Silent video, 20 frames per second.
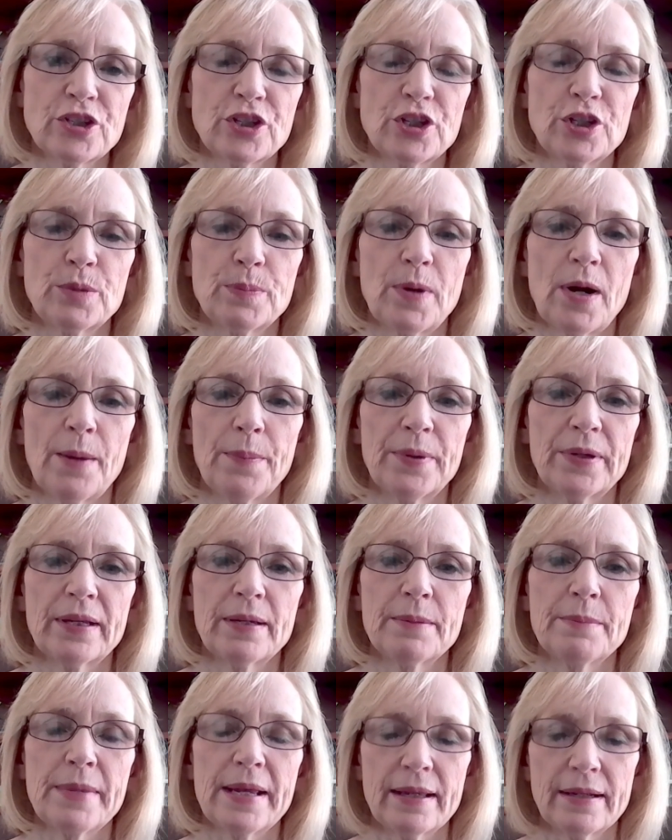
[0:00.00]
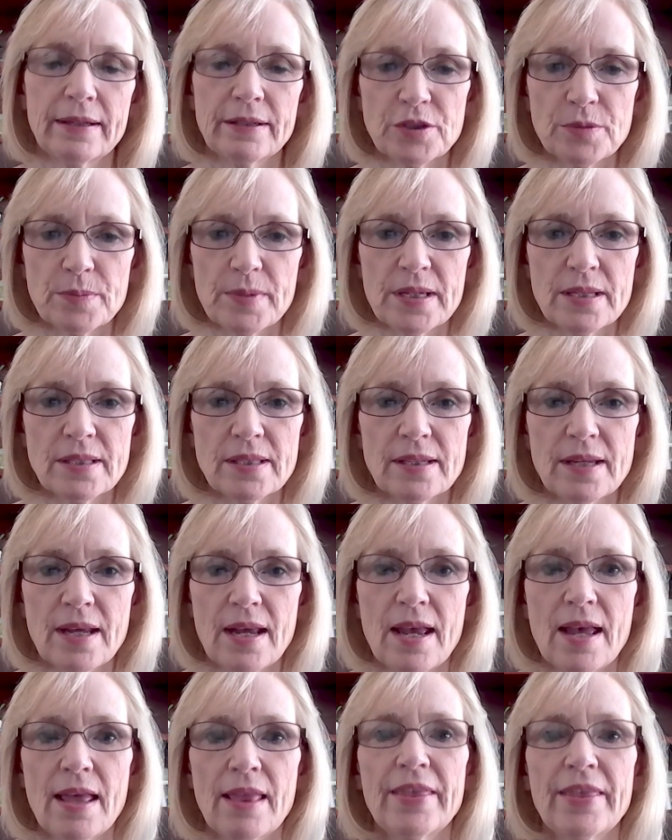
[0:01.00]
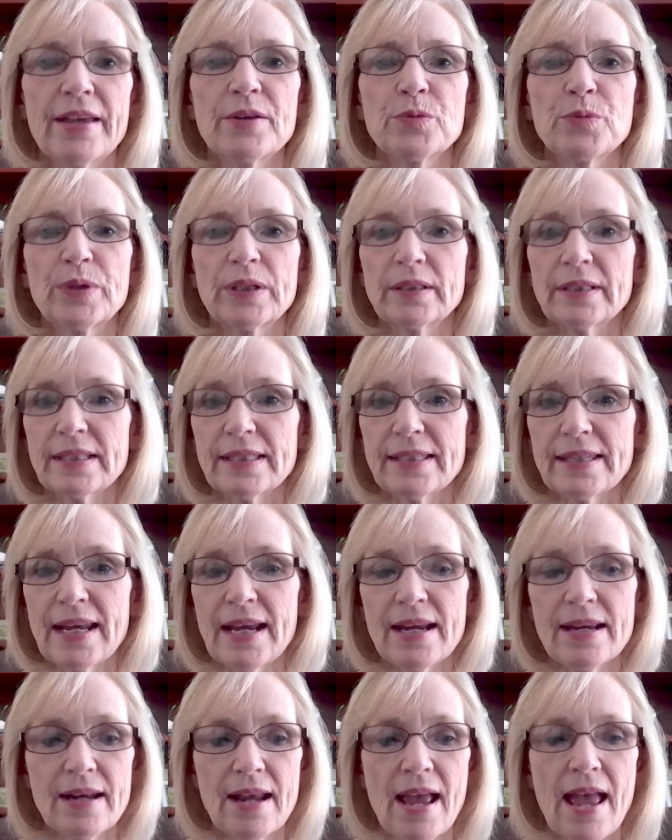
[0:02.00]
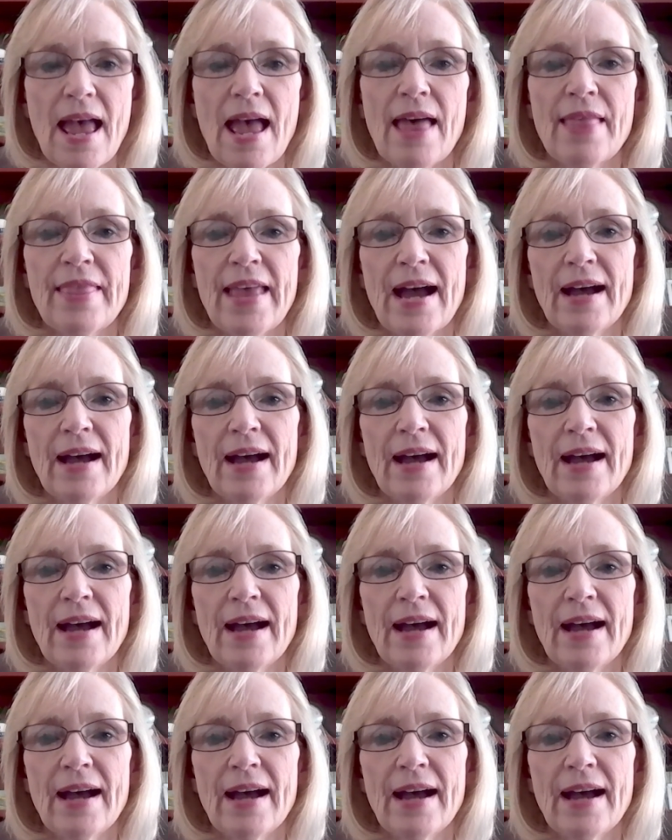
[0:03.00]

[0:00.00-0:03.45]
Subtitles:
to property management than real estate, and